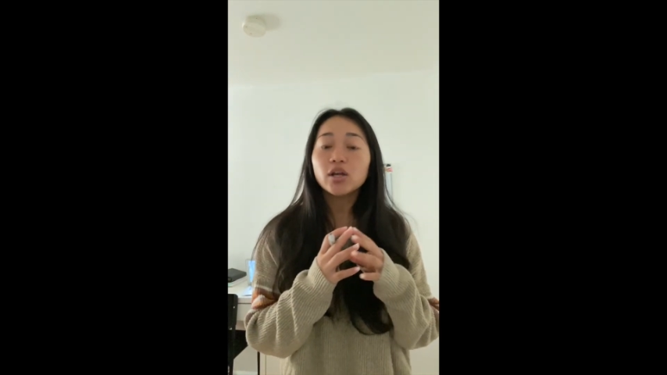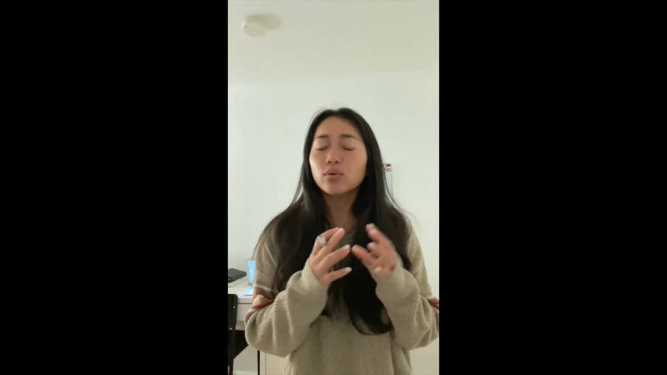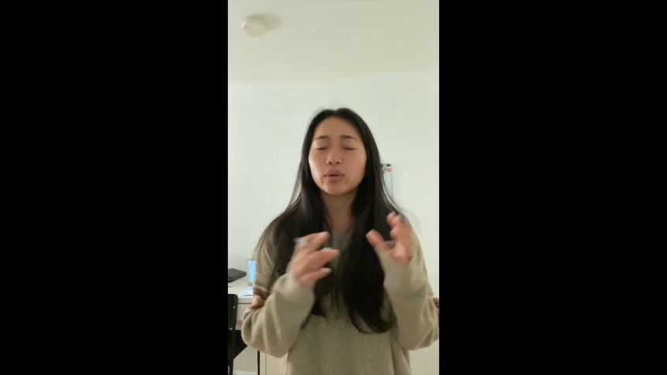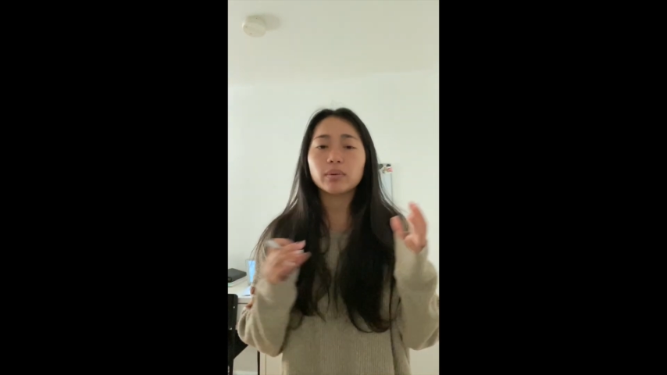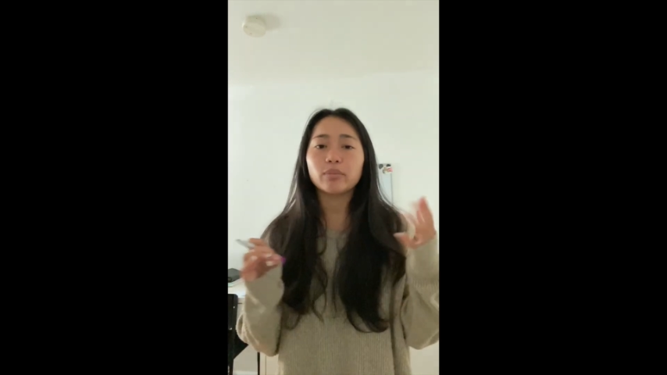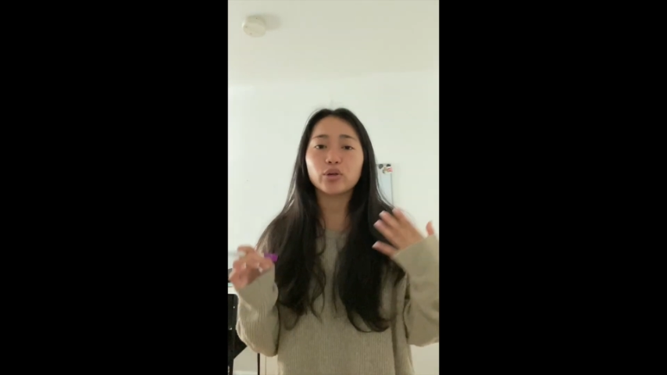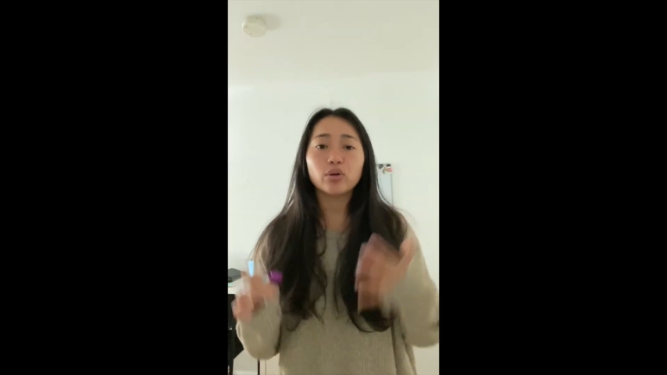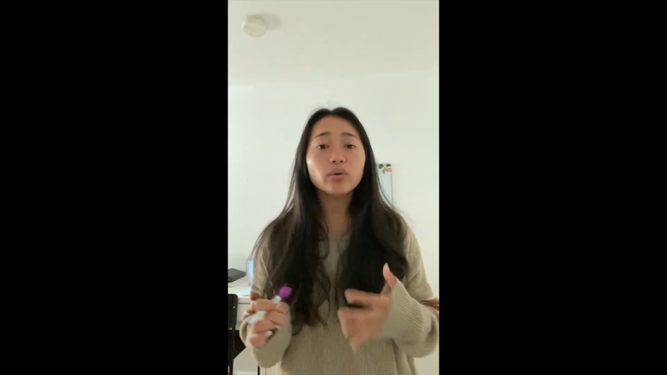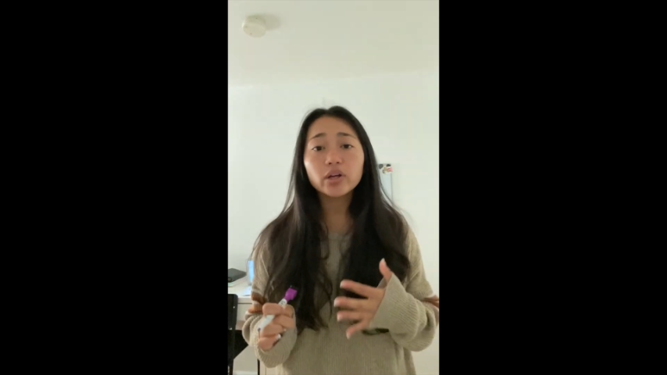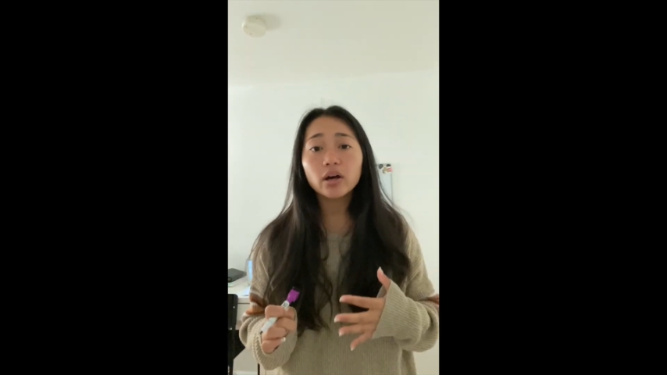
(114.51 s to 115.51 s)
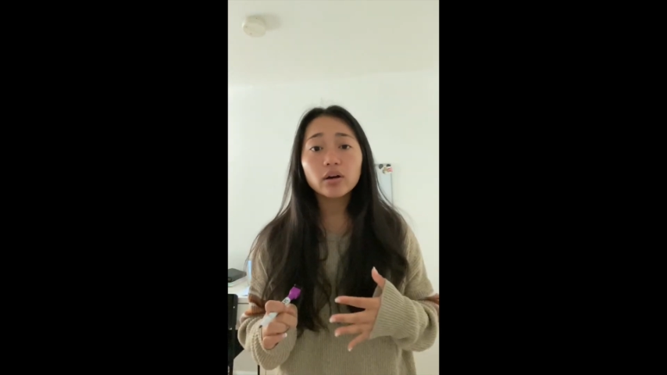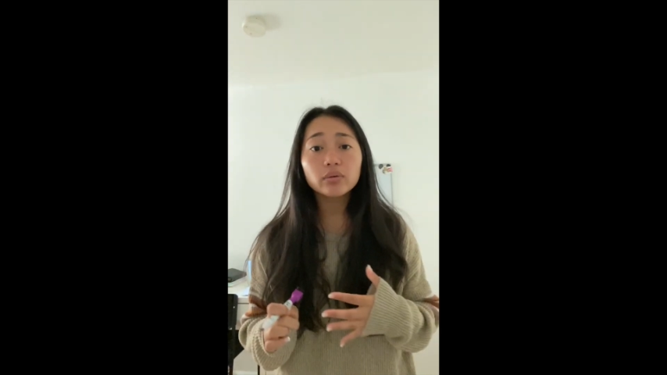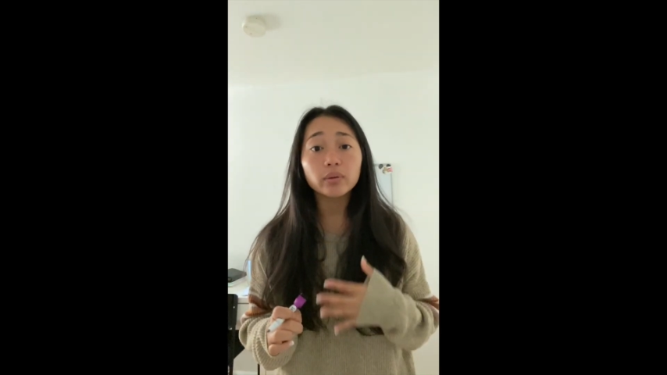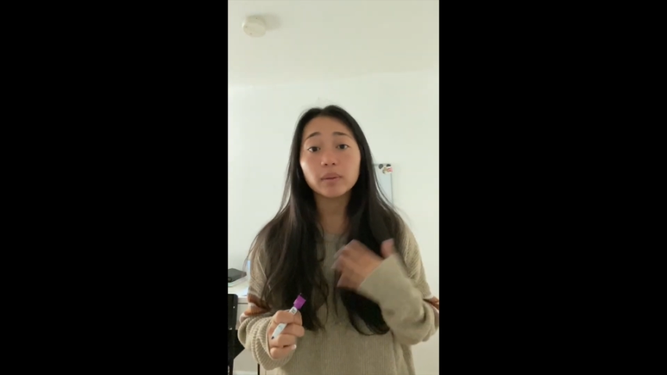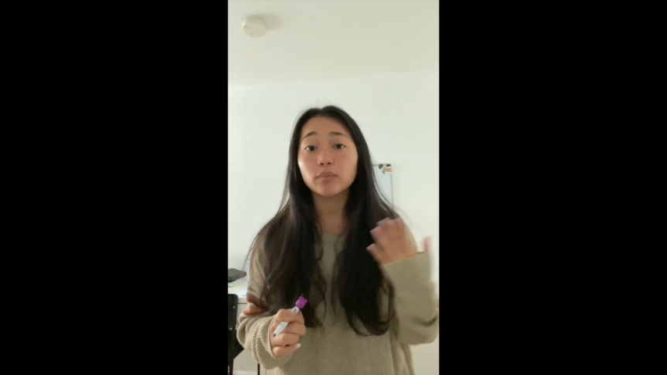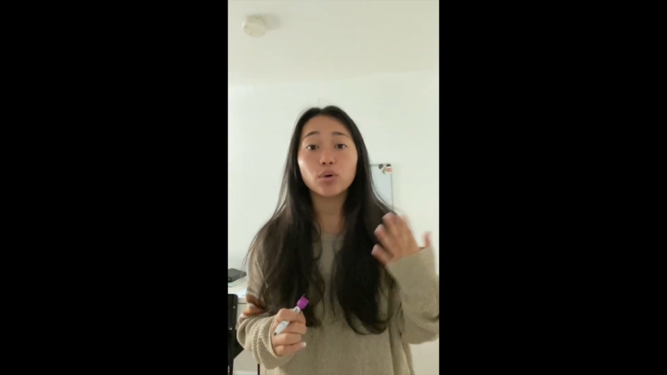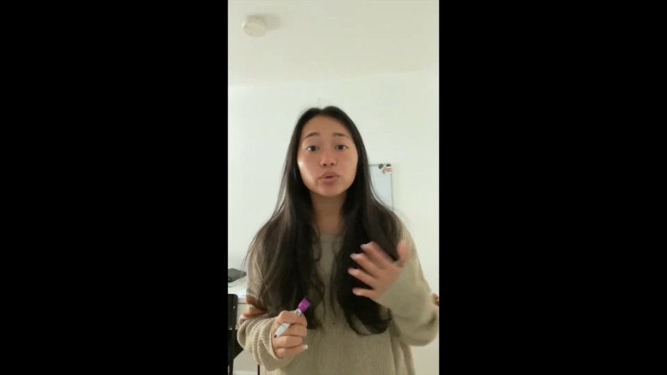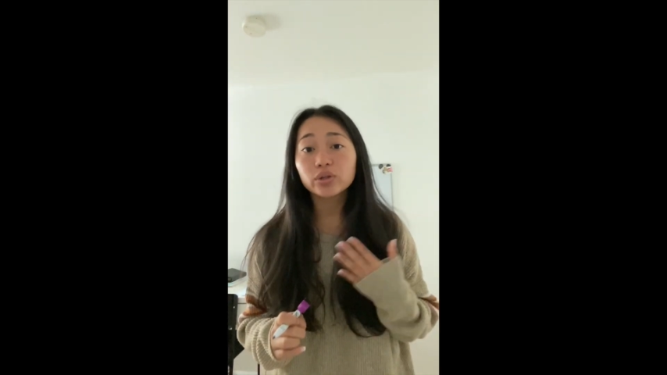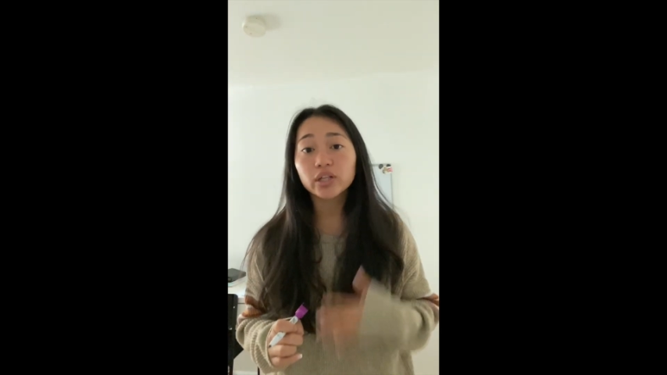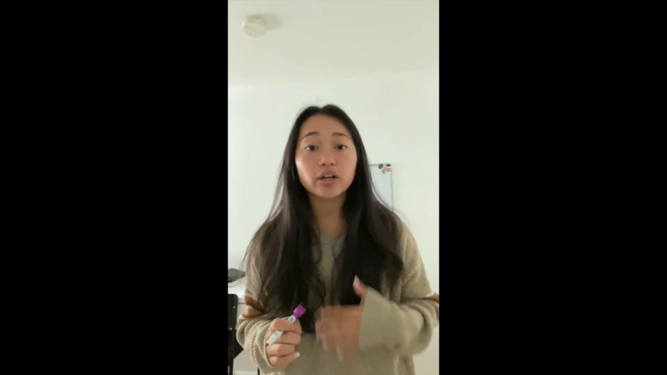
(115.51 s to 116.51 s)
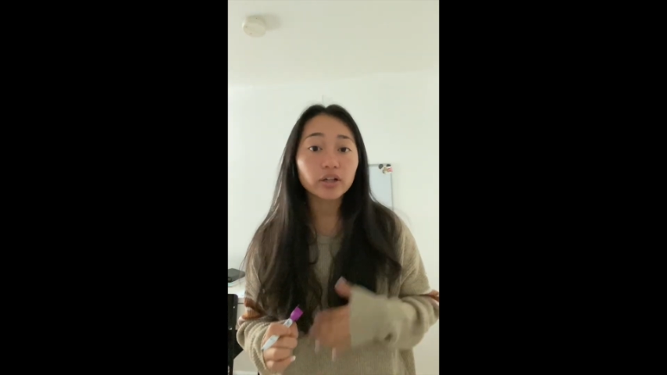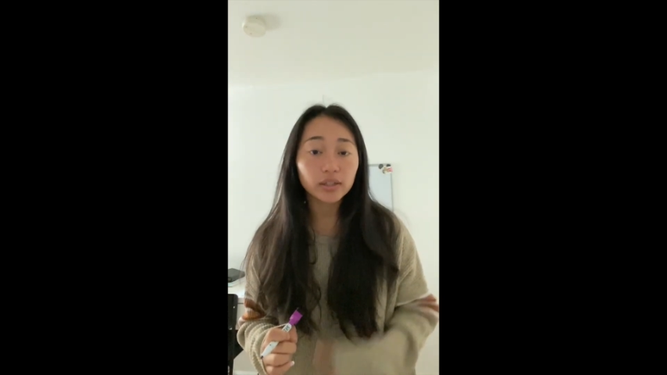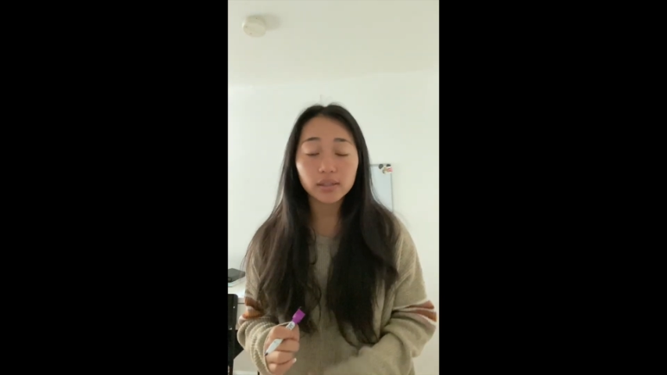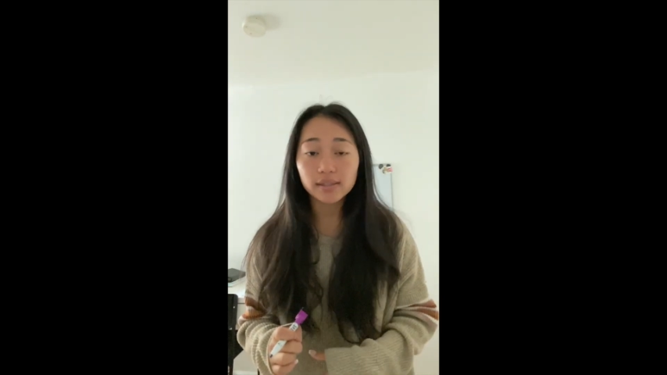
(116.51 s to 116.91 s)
with people you don't know, with people older, younger,